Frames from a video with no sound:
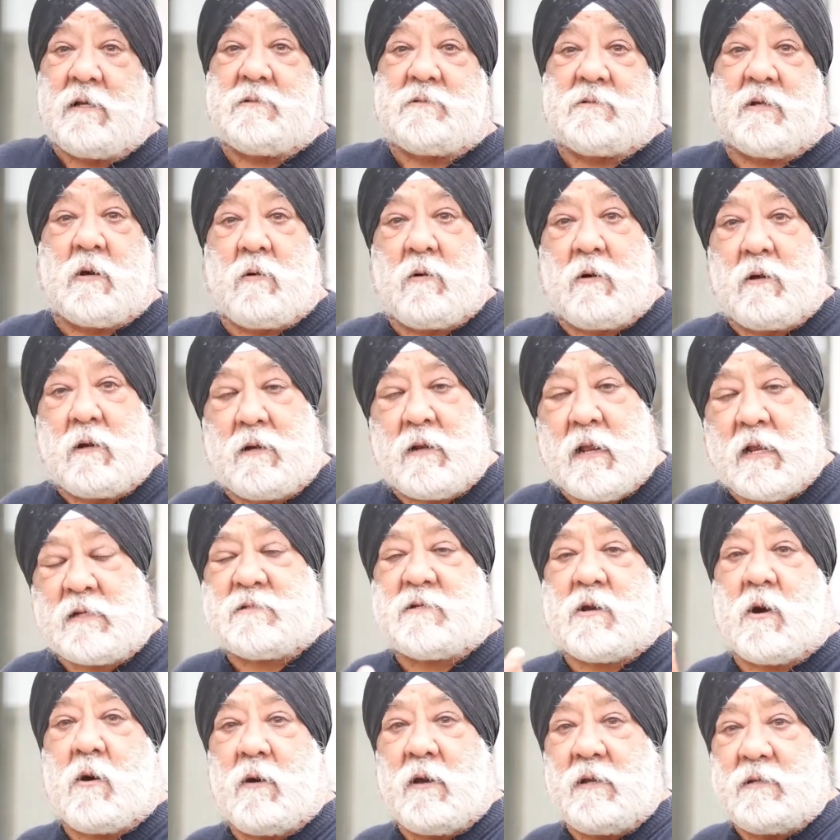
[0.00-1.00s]
So let's
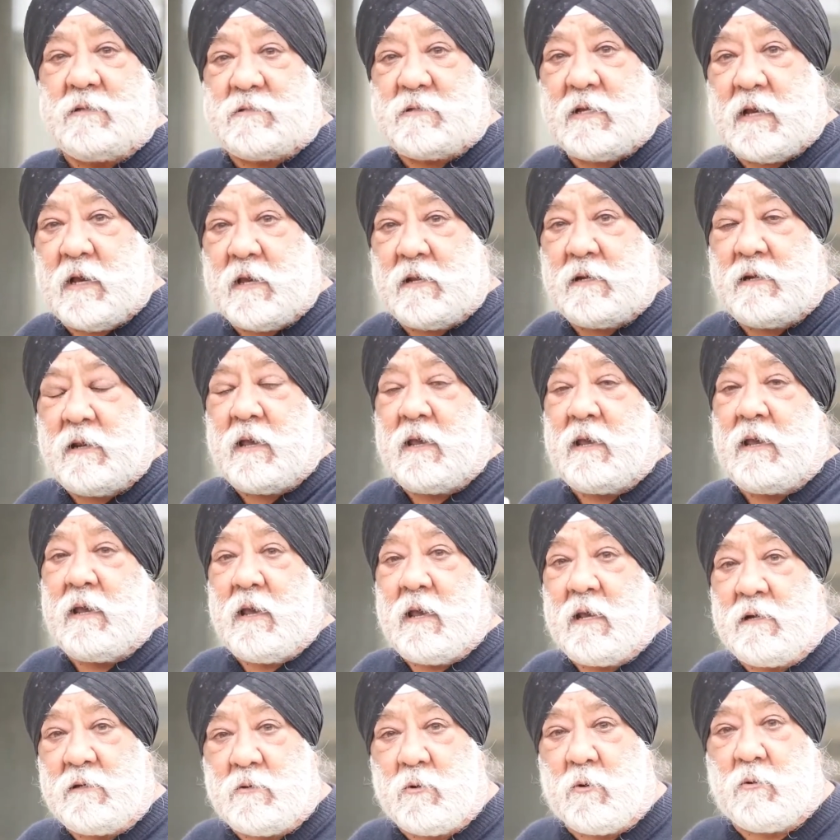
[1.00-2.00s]
go inside
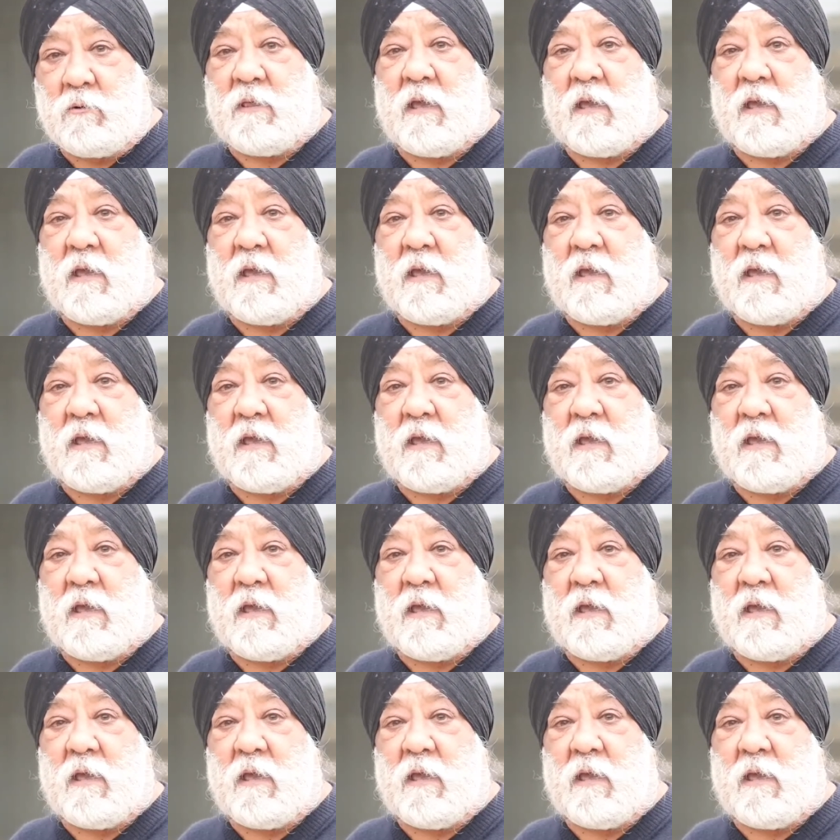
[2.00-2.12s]
and do